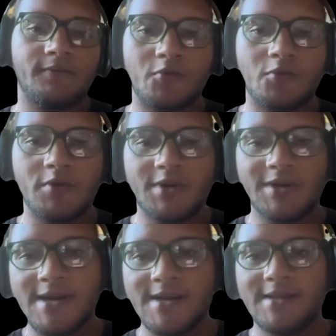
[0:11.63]

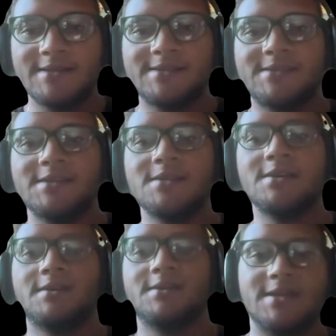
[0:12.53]
for
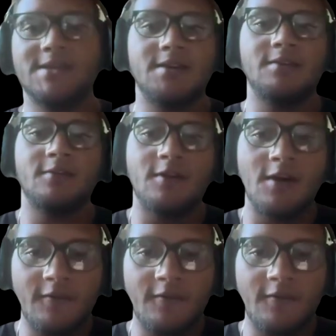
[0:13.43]
CST